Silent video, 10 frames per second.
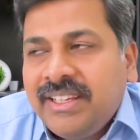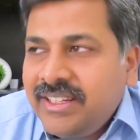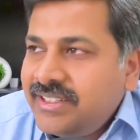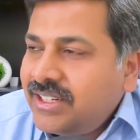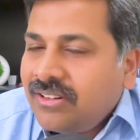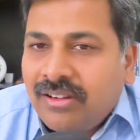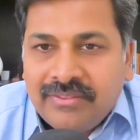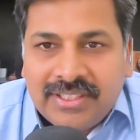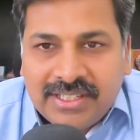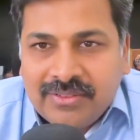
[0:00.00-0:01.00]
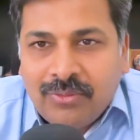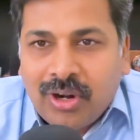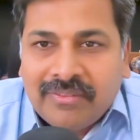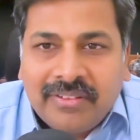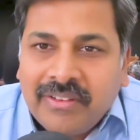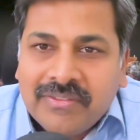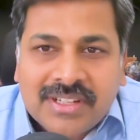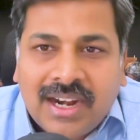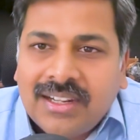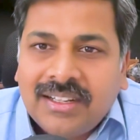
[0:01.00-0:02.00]
the initial conversation, whatever you've
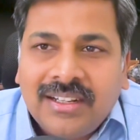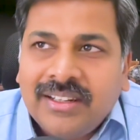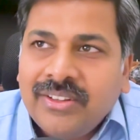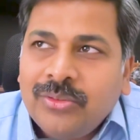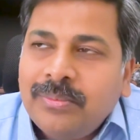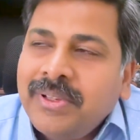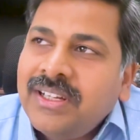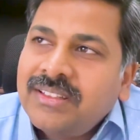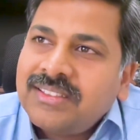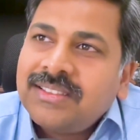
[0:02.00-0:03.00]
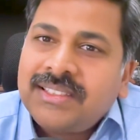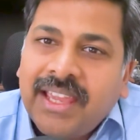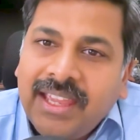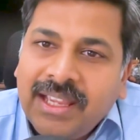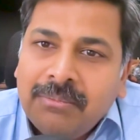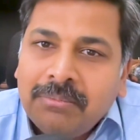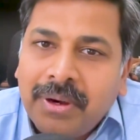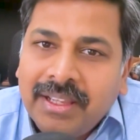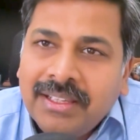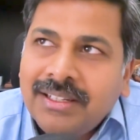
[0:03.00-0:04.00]
started, you've been saying
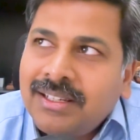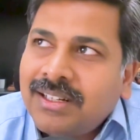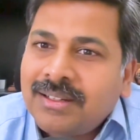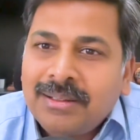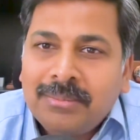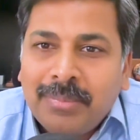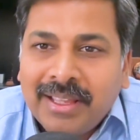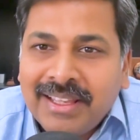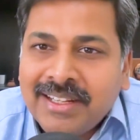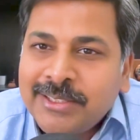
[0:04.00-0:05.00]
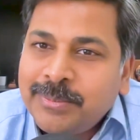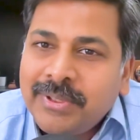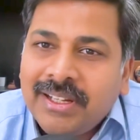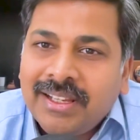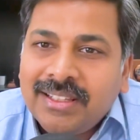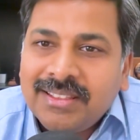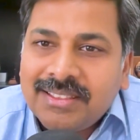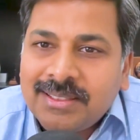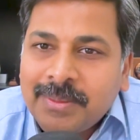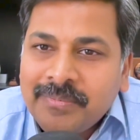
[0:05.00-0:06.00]
buyer
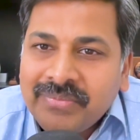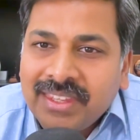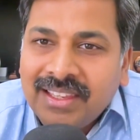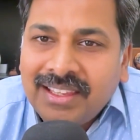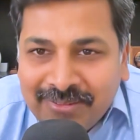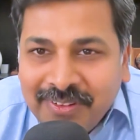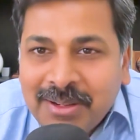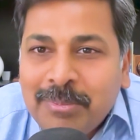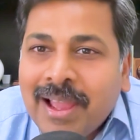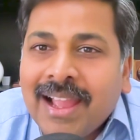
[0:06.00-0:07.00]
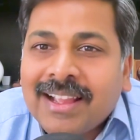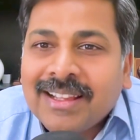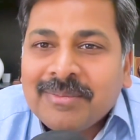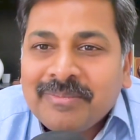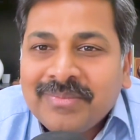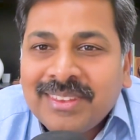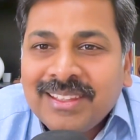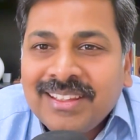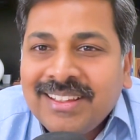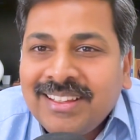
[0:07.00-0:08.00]
experience, buyer feedback.
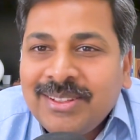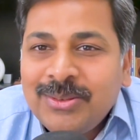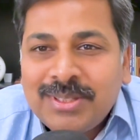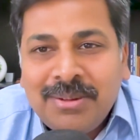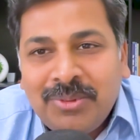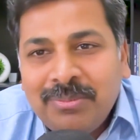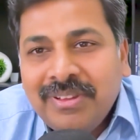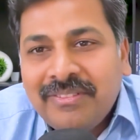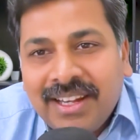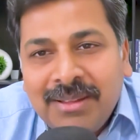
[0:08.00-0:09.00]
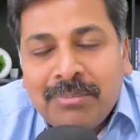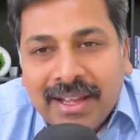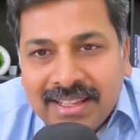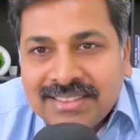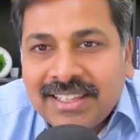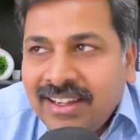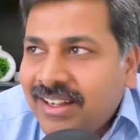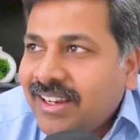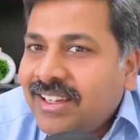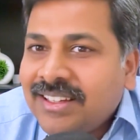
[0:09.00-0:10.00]
You seem to be very buyer
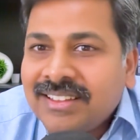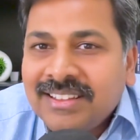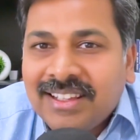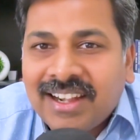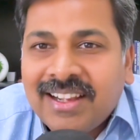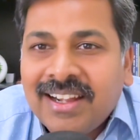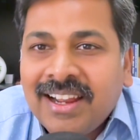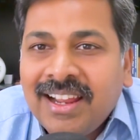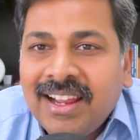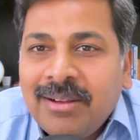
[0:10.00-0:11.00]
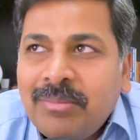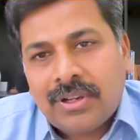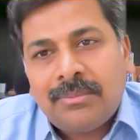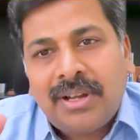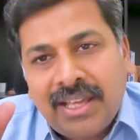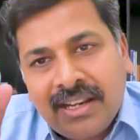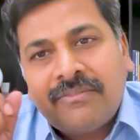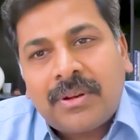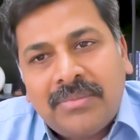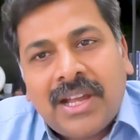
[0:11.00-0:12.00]
centric, right? For the buyer
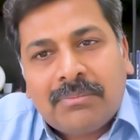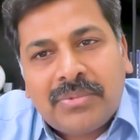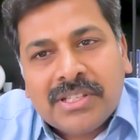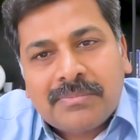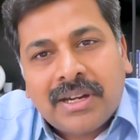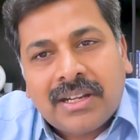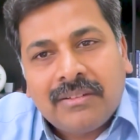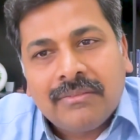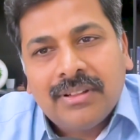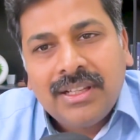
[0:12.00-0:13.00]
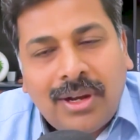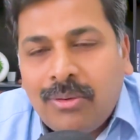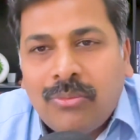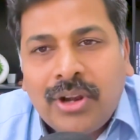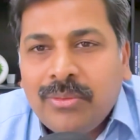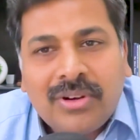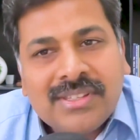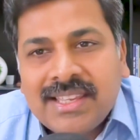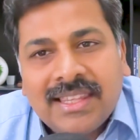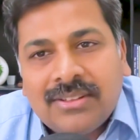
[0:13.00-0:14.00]
and from that perspective, what do you want
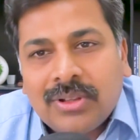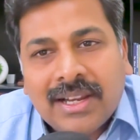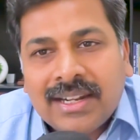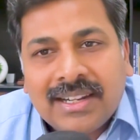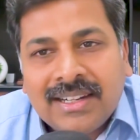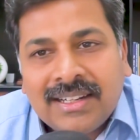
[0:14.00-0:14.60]
to say to that?